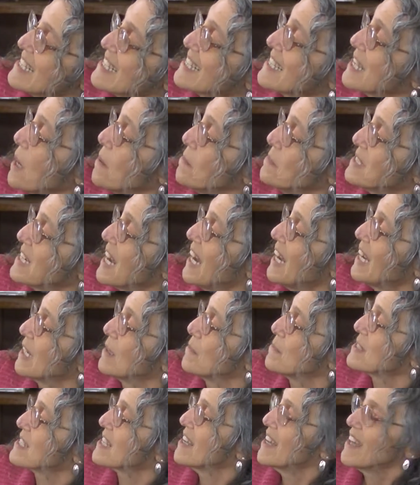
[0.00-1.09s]

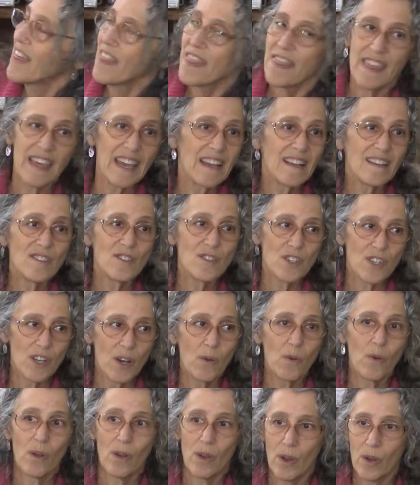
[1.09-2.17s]
Sometimes things
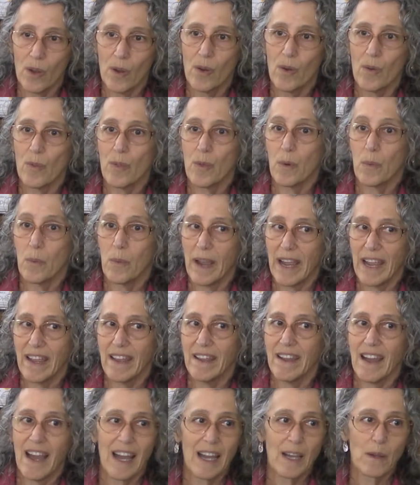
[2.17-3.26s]
don't go the
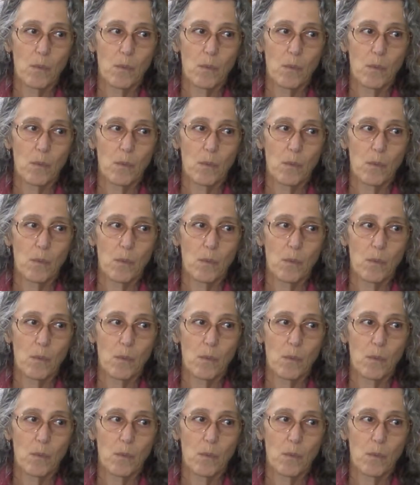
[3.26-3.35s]
way I